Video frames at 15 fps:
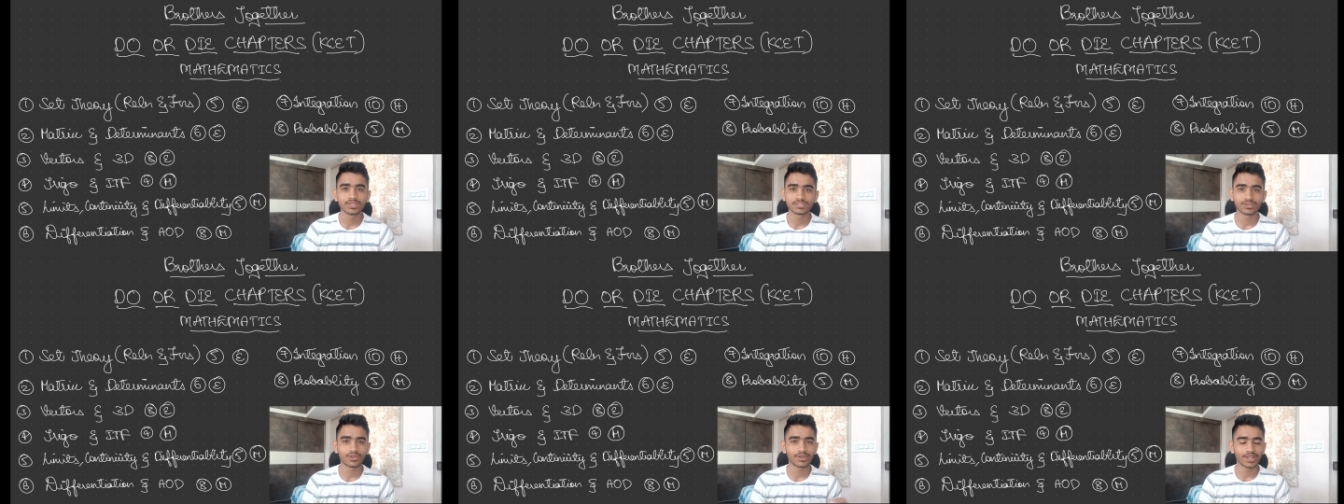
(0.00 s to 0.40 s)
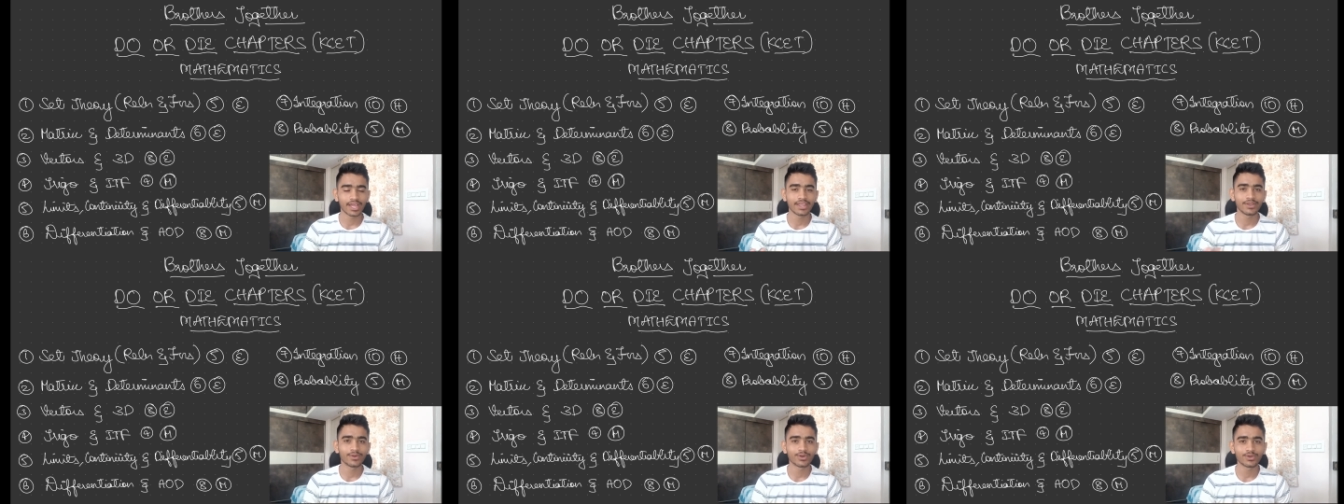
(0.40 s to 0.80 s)
so
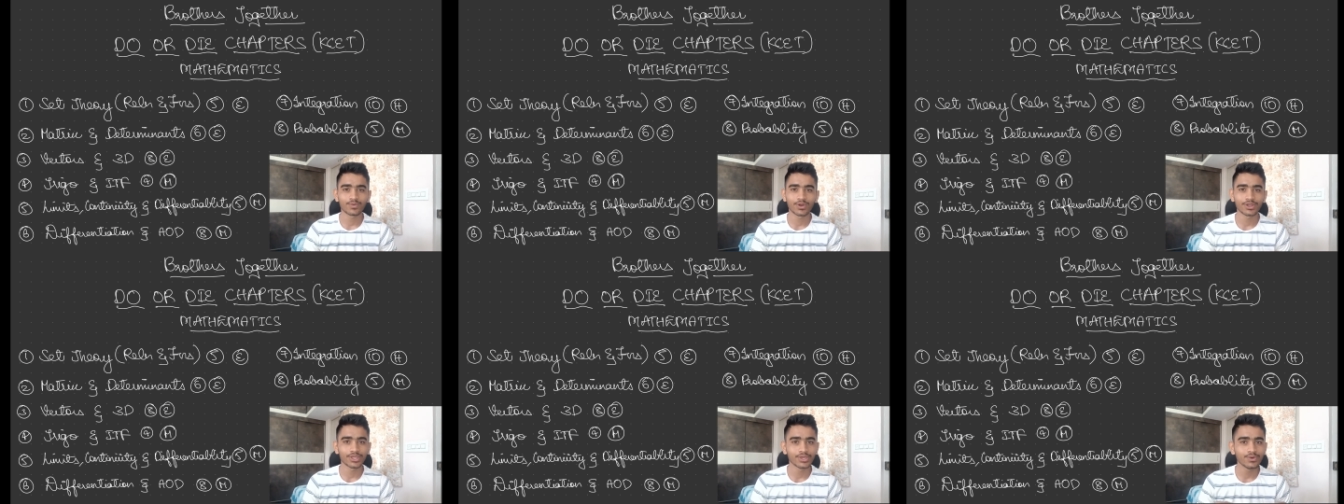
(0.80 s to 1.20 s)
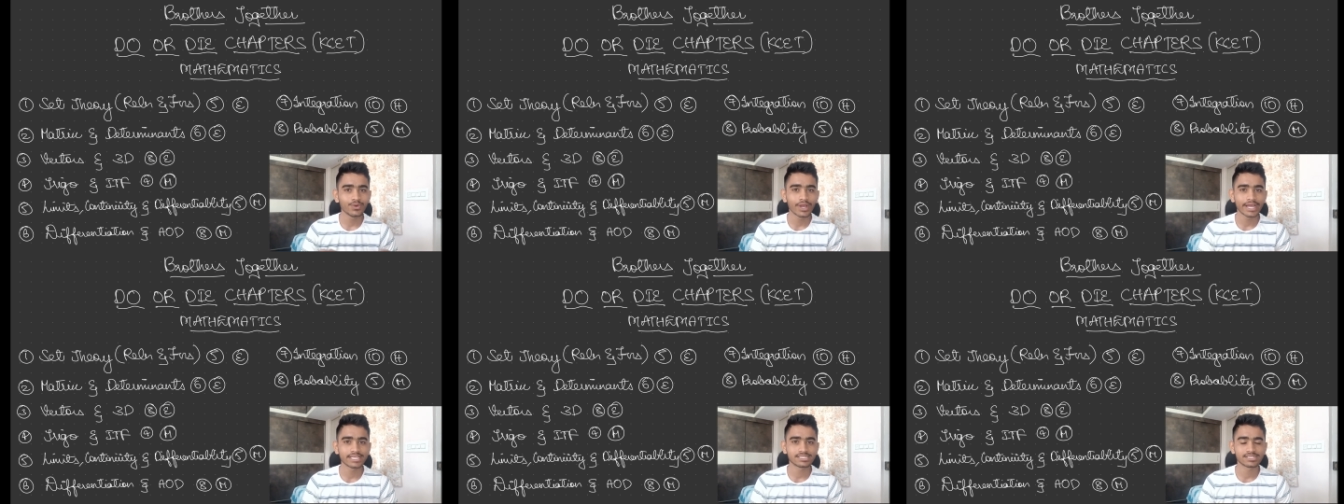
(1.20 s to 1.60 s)
i don't want you
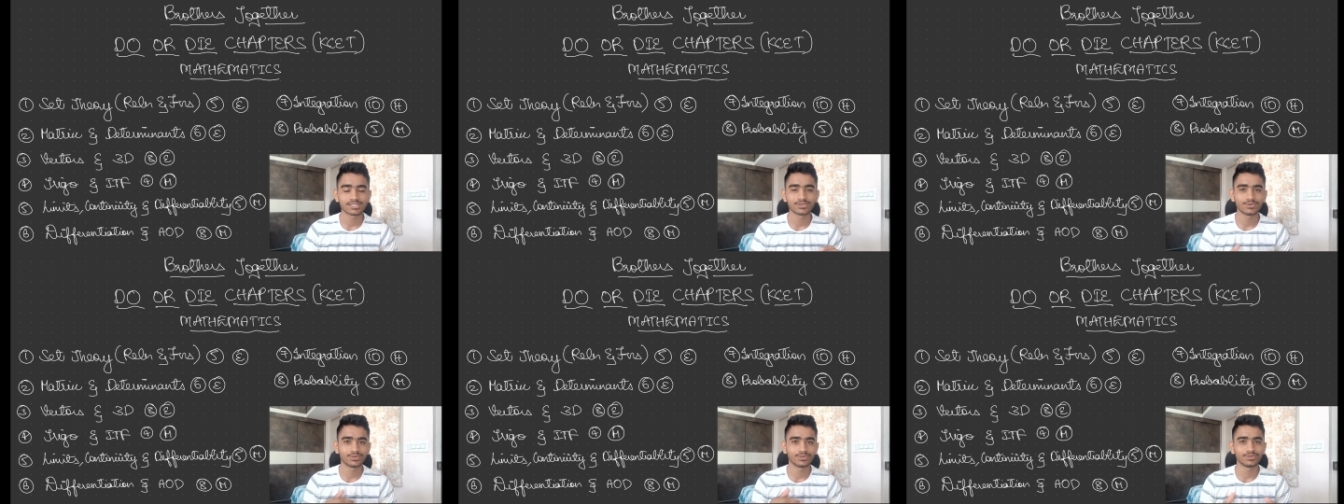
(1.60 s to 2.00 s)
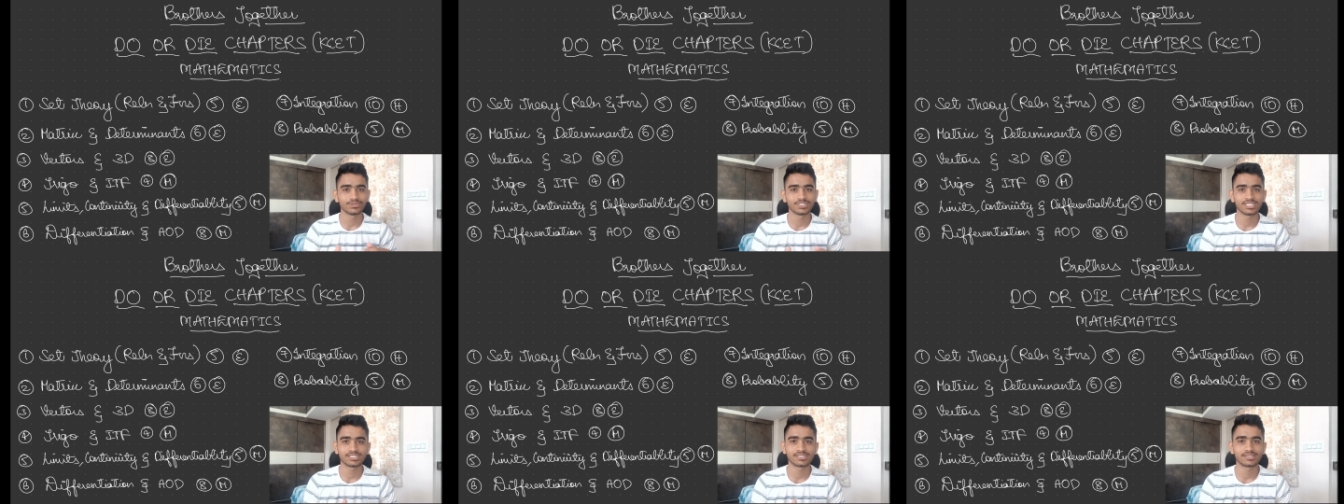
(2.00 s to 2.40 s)
guys to
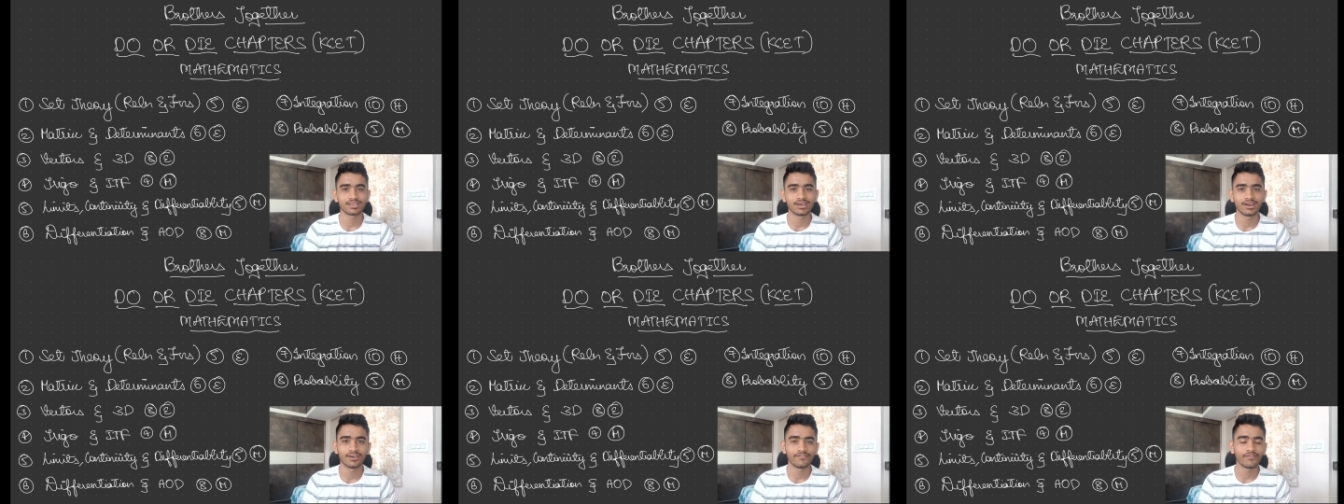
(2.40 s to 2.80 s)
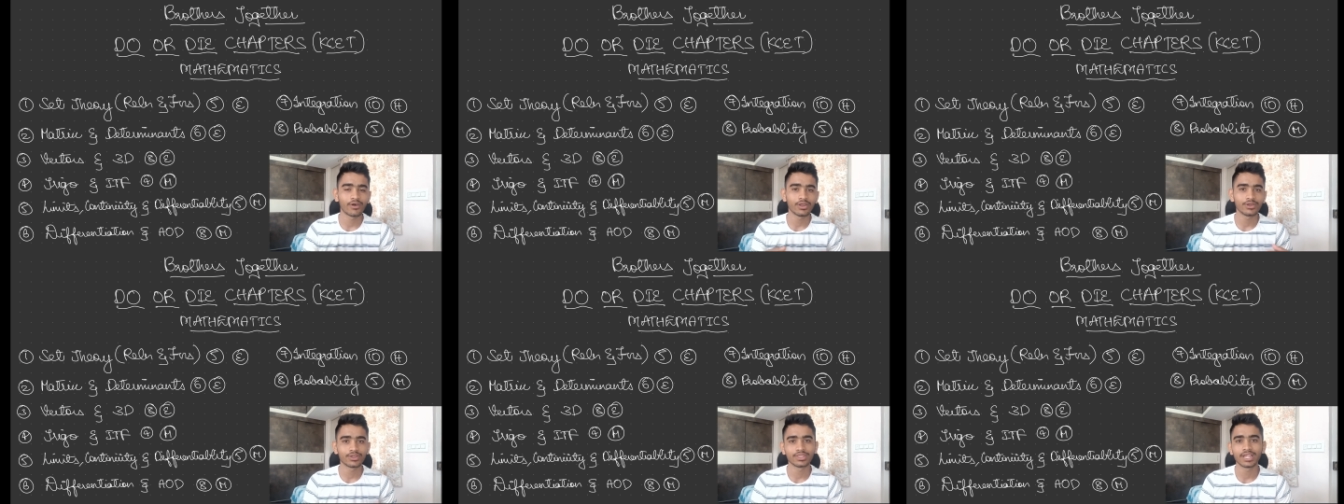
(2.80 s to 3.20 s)
just uh, fall
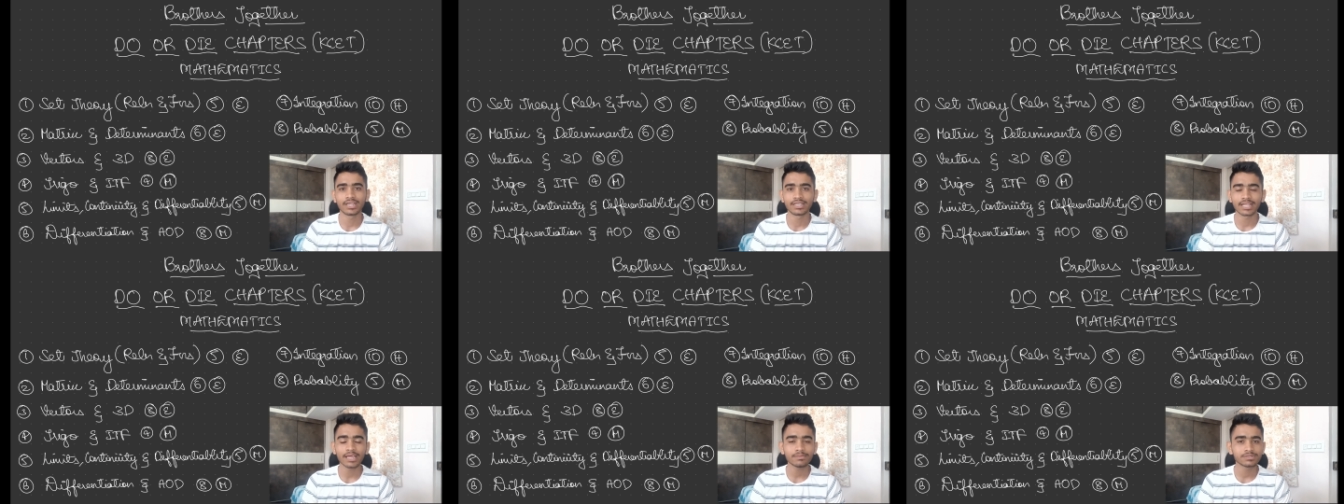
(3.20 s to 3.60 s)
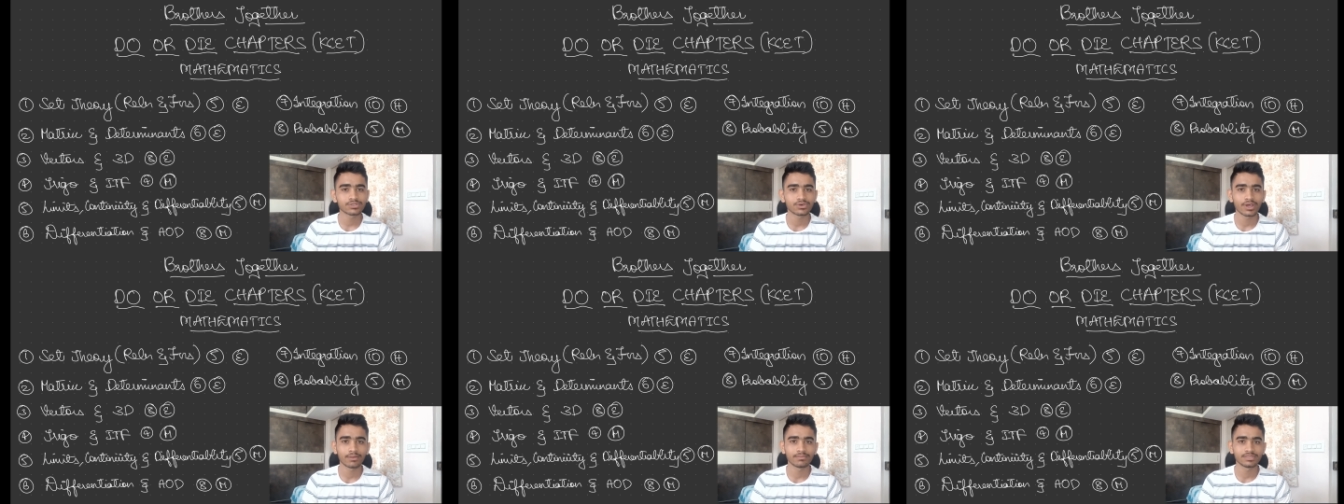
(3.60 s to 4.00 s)
into that trap
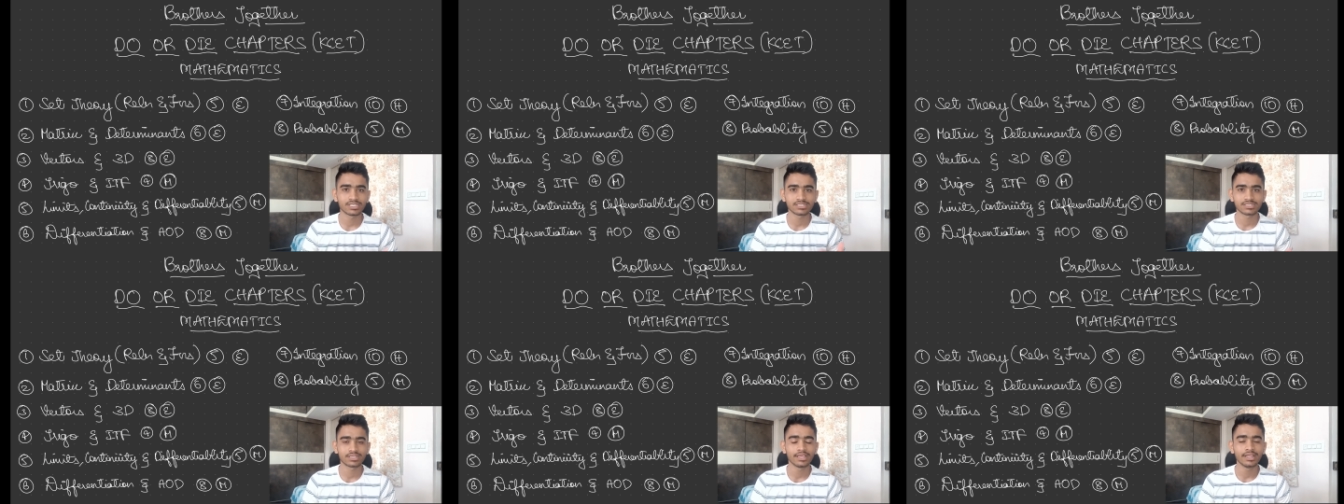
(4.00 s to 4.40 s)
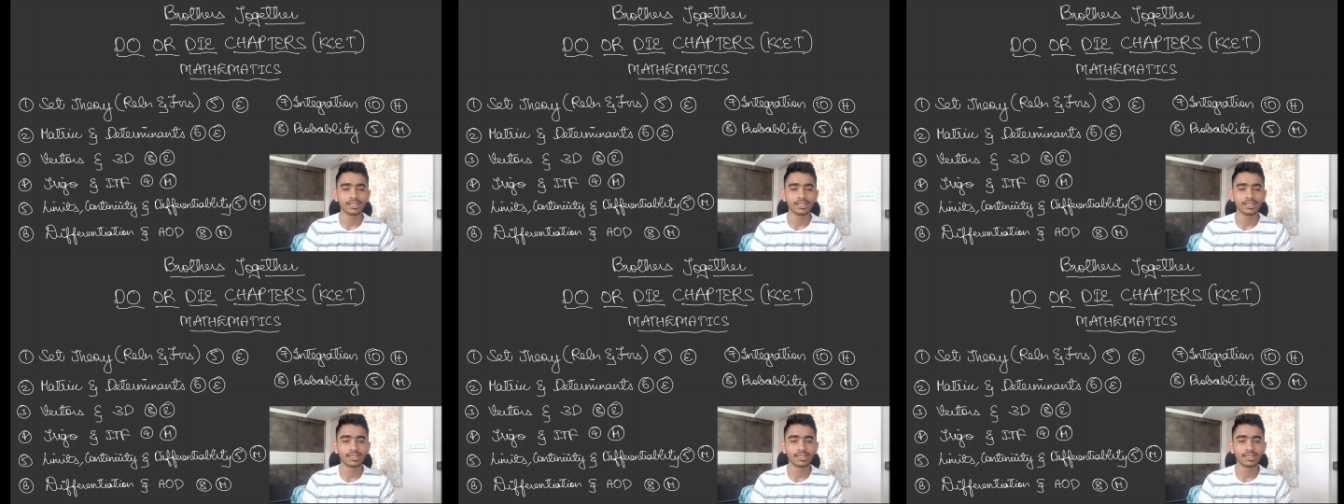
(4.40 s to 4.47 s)
so i'm just